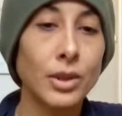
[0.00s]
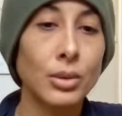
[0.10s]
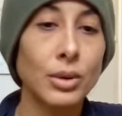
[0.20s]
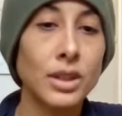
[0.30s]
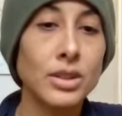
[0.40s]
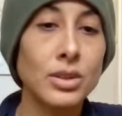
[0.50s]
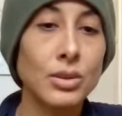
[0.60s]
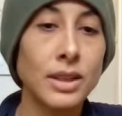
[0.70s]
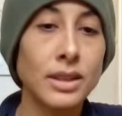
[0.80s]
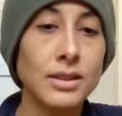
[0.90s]
You can
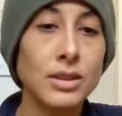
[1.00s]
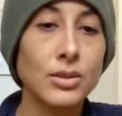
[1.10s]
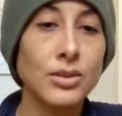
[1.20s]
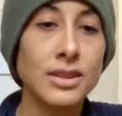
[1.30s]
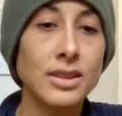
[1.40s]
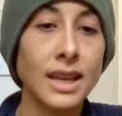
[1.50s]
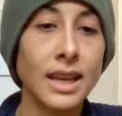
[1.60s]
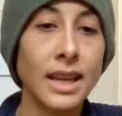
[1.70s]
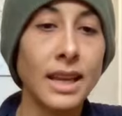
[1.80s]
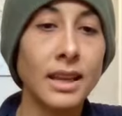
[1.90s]
do this. You
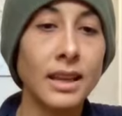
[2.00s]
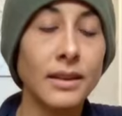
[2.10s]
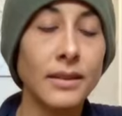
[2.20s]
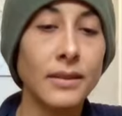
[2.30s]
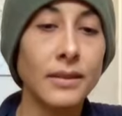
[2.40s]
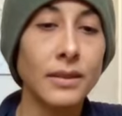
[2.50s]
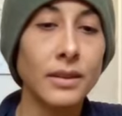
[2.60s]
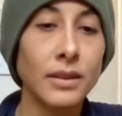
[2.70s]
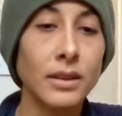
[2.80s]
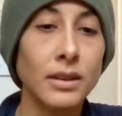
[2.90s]
stay,
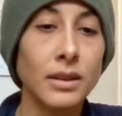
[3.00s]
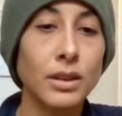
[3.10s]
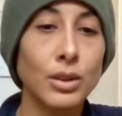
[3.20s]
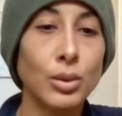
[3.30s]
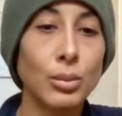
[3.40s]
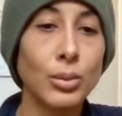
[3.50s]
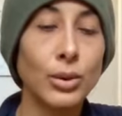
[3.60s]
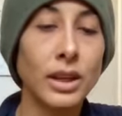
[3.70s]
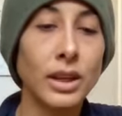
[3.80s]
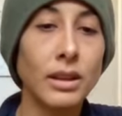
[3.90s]
you
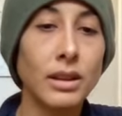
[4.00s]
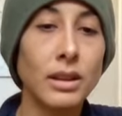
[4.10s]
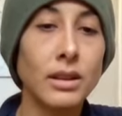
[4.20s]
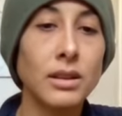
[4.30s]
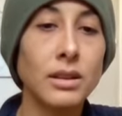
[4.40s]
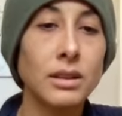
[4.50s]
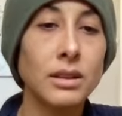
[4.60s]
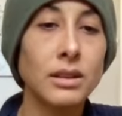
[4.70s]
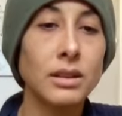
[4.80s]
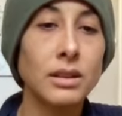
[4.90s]
breathe,
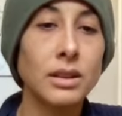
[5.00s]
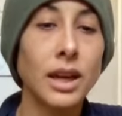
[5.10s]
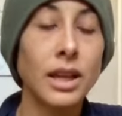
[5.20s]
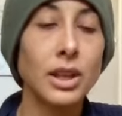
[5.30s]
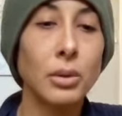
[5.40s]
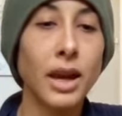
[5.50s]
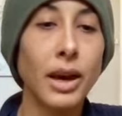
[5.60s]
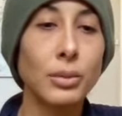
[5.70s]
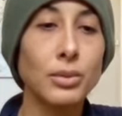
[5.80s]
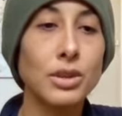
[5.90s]
and you
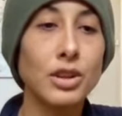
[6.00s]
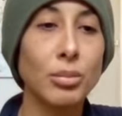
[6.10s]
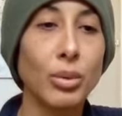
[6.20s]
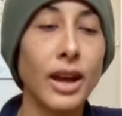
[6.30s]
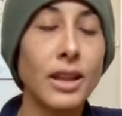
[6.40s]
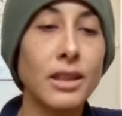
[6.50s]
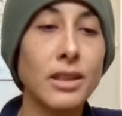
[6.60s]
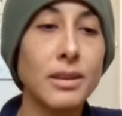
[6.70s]
count the breath.